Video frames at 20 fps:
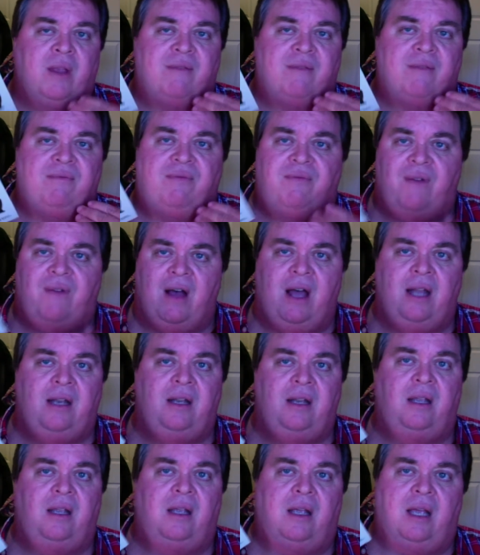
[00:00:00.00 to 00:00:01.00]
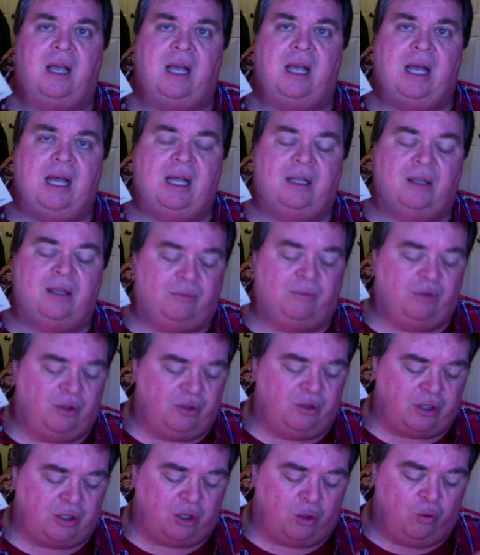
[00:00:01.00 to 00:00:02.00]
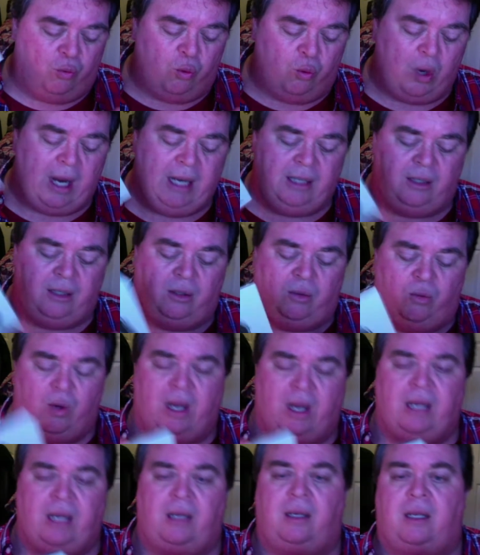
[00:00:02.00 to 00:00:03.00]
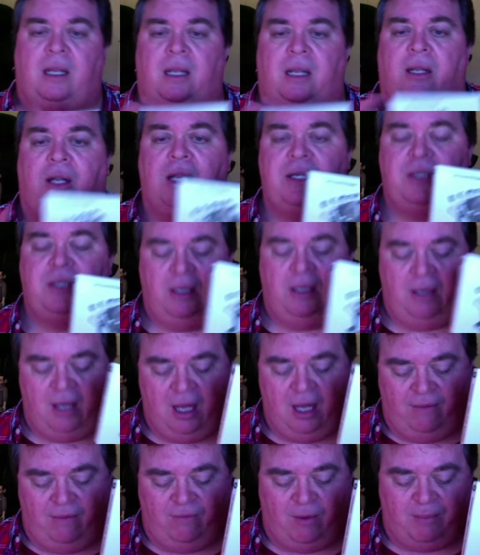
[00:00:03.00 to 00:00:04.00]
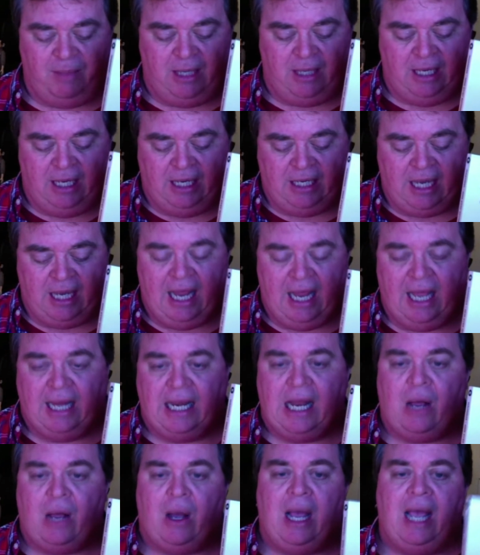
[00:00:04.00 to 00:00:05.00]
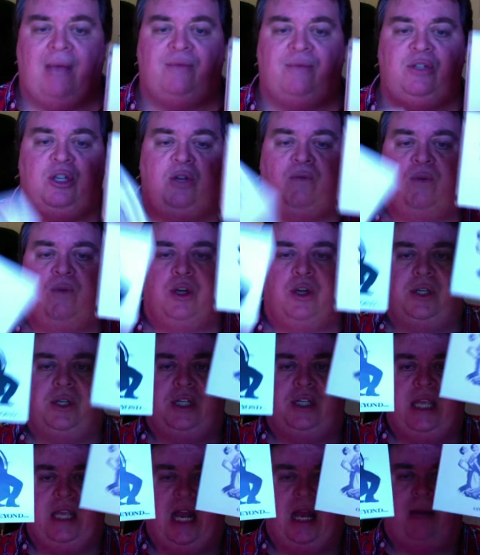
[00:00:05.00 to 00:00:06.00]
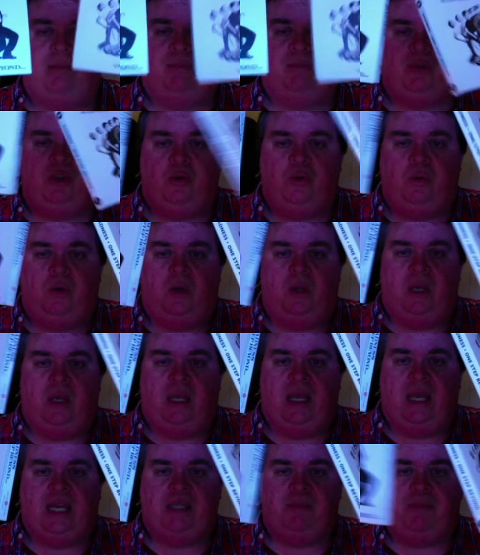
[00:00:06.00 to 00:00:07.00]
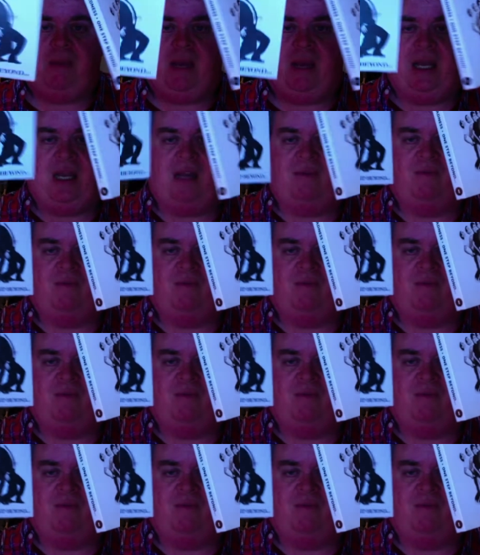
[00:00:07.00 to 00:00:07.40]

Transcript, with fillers: Fun uh, just a great, great listen from beginning to end. Now, I have two versions of the album, two expanded